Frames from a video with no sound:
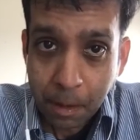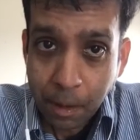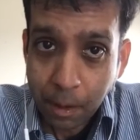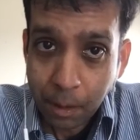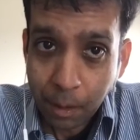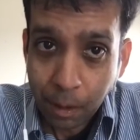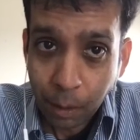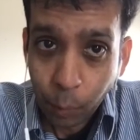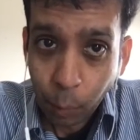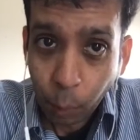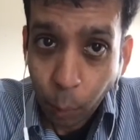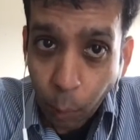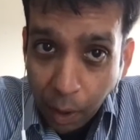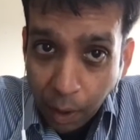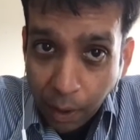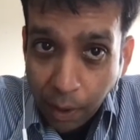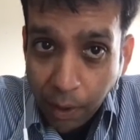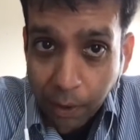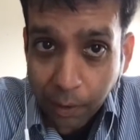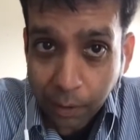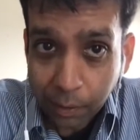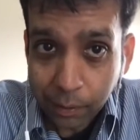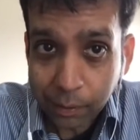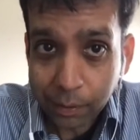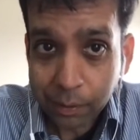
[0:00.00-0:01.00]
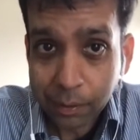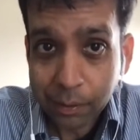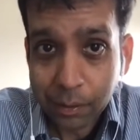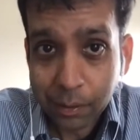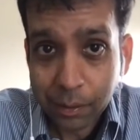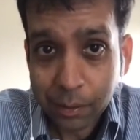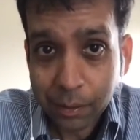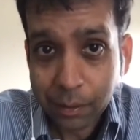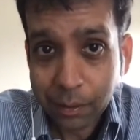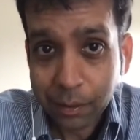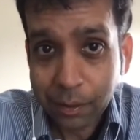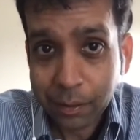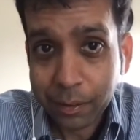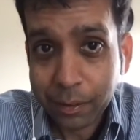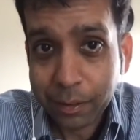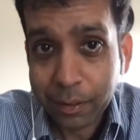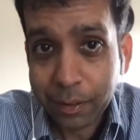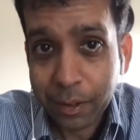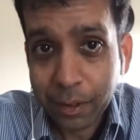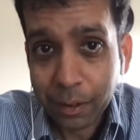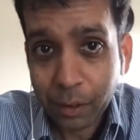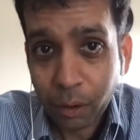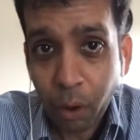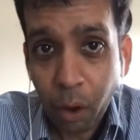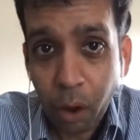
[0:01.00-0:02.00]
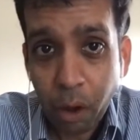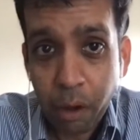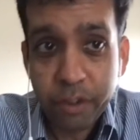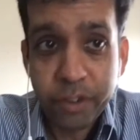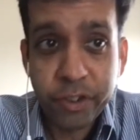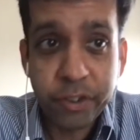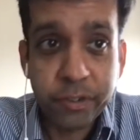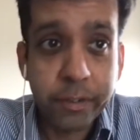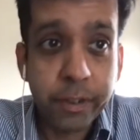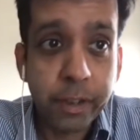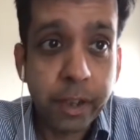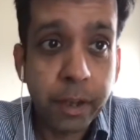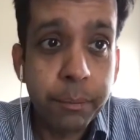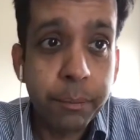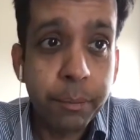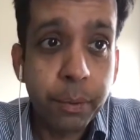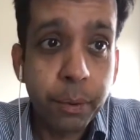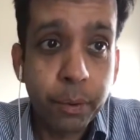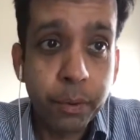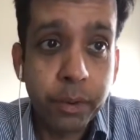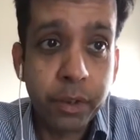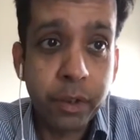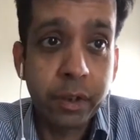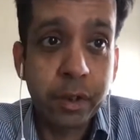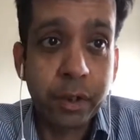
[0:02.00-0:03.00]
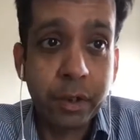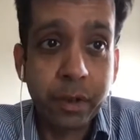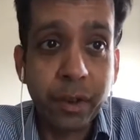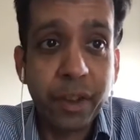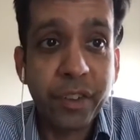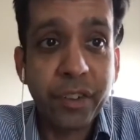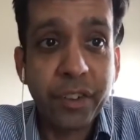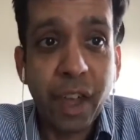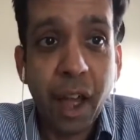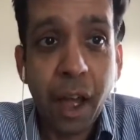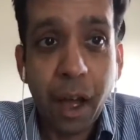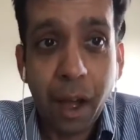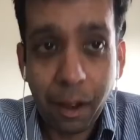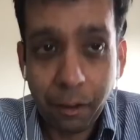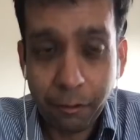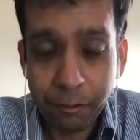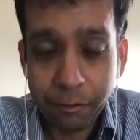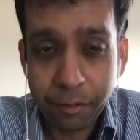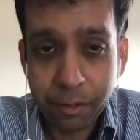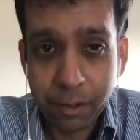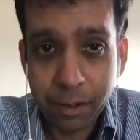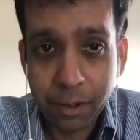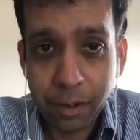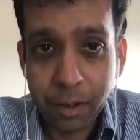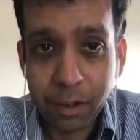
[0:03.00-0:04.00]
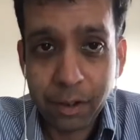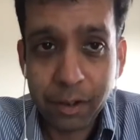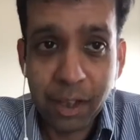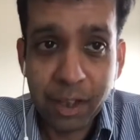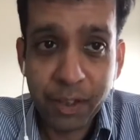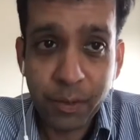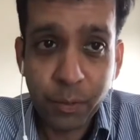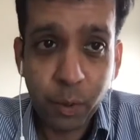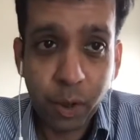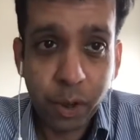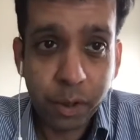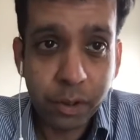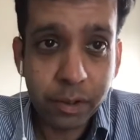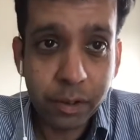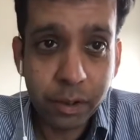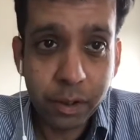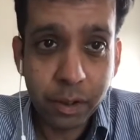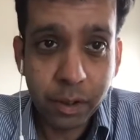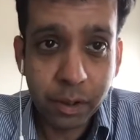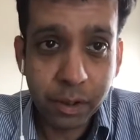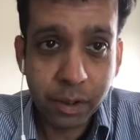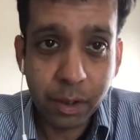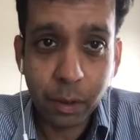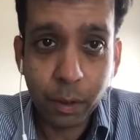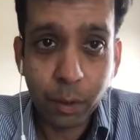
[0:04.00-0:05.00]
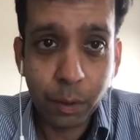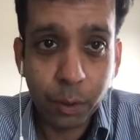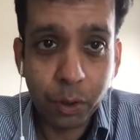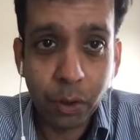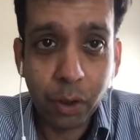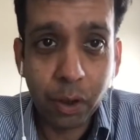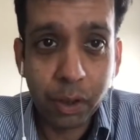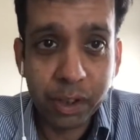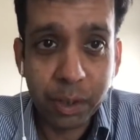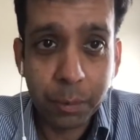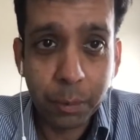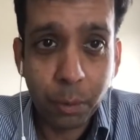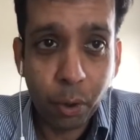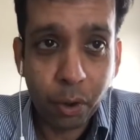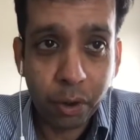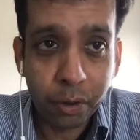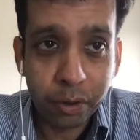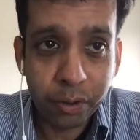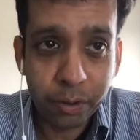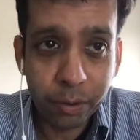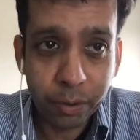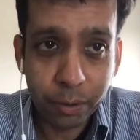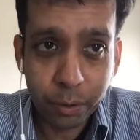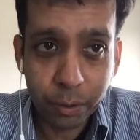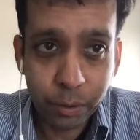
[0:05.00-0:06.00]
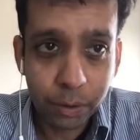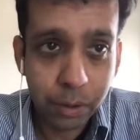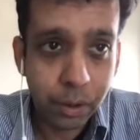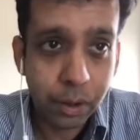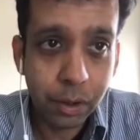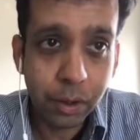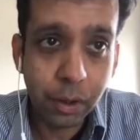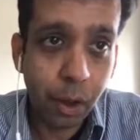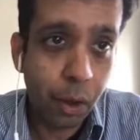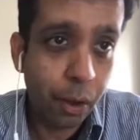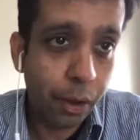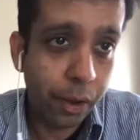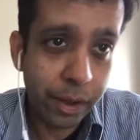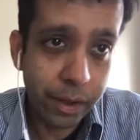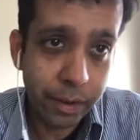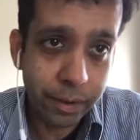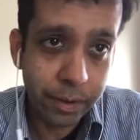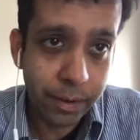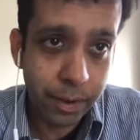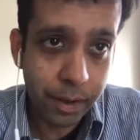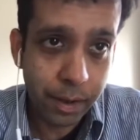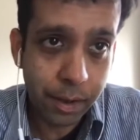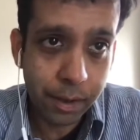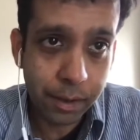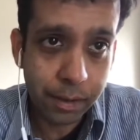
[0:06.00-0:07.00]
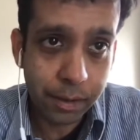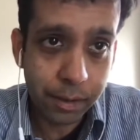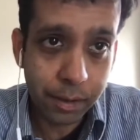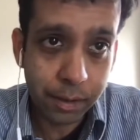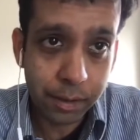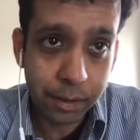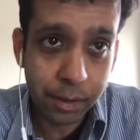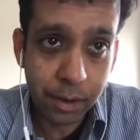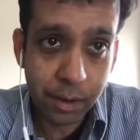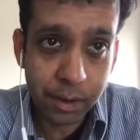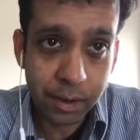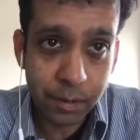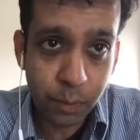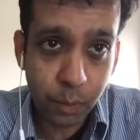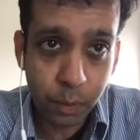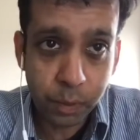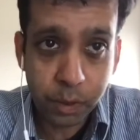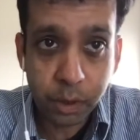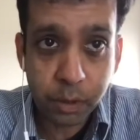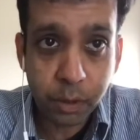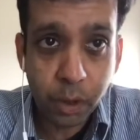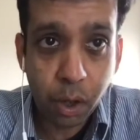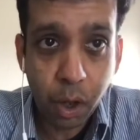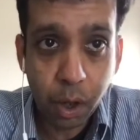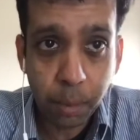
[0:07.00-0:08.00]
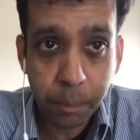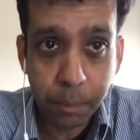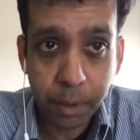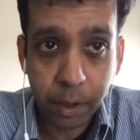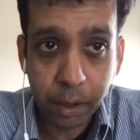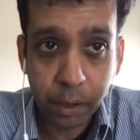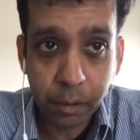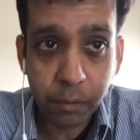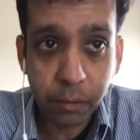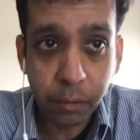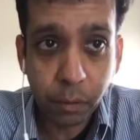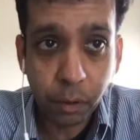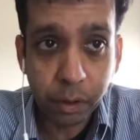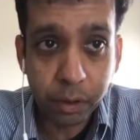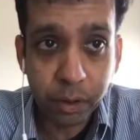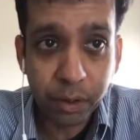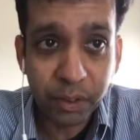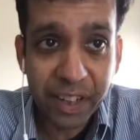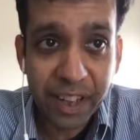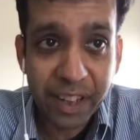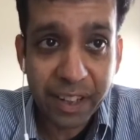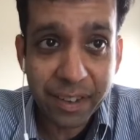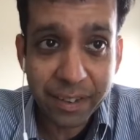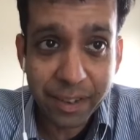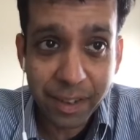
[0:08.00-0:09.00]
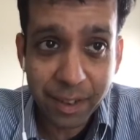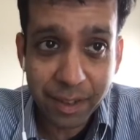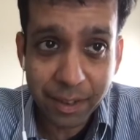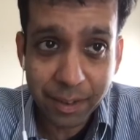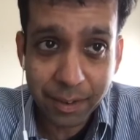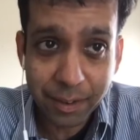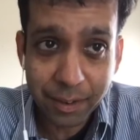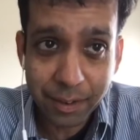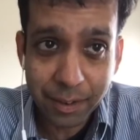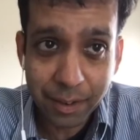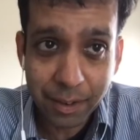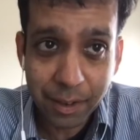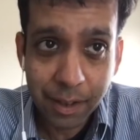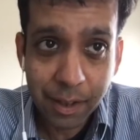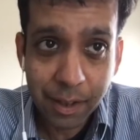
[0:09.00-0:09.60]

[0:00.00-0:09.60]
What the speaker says: While the cost of the computer is halved, and that's what the overall the Moore's law is, and that's what the topic for today's is: